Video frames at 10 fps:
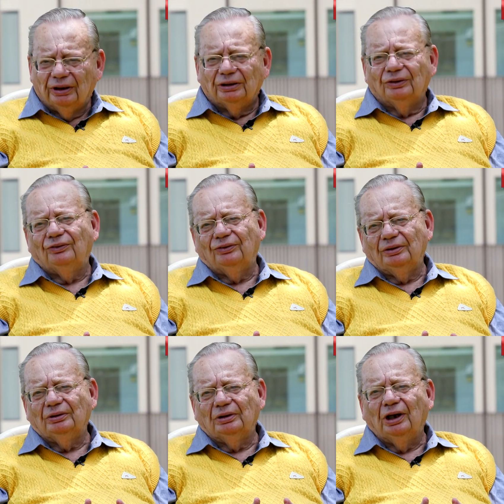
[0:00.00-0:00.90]
writers
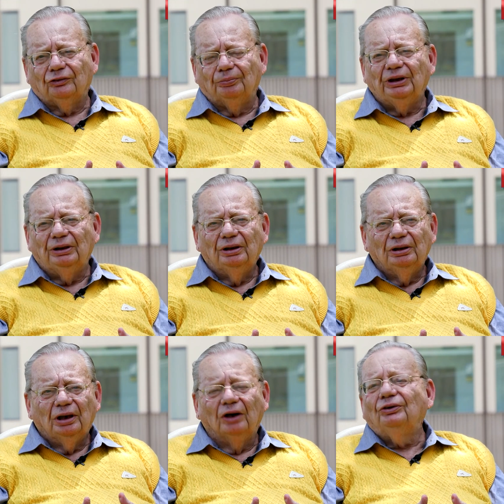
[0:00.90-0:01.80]
ask me
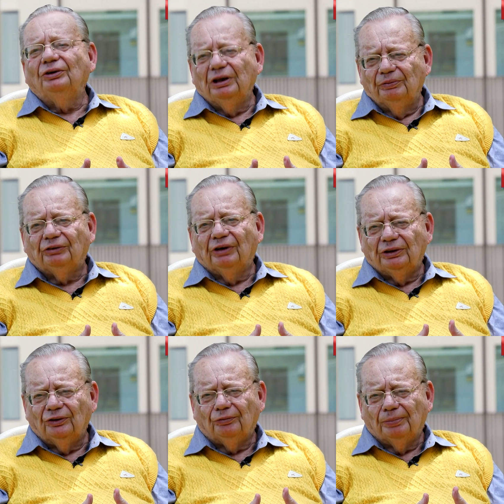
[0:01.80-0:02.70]
how to deal with
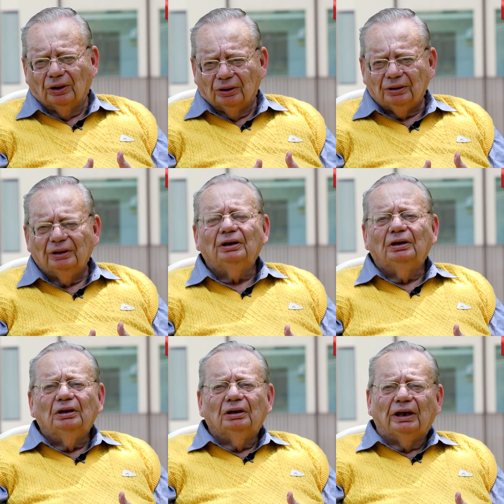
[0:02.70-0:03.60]
writer's block,
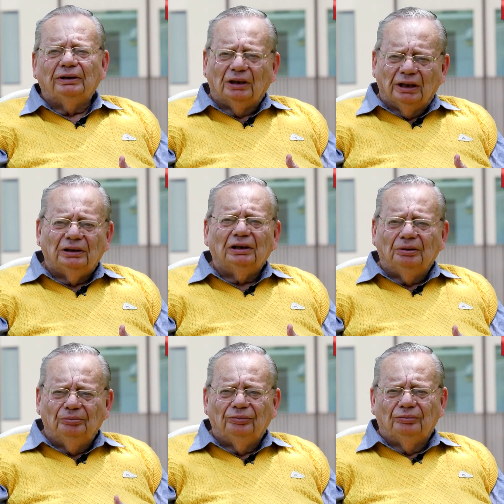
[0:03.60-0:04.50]
I tell
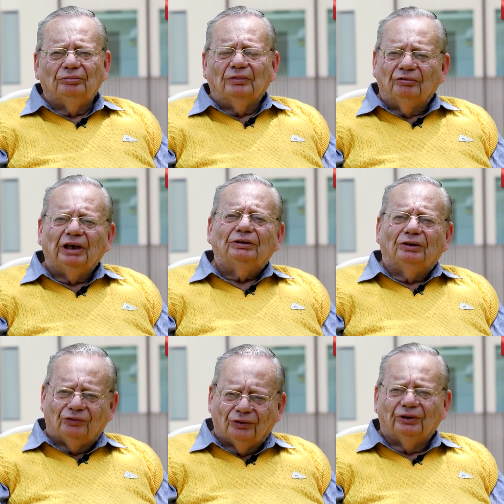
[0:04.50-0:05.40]
them, write
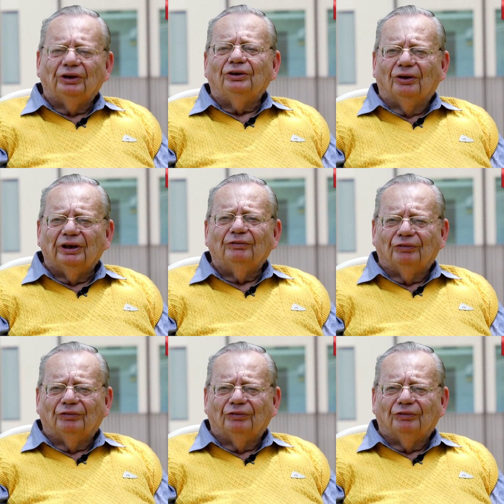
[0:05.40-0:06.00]
the story in your head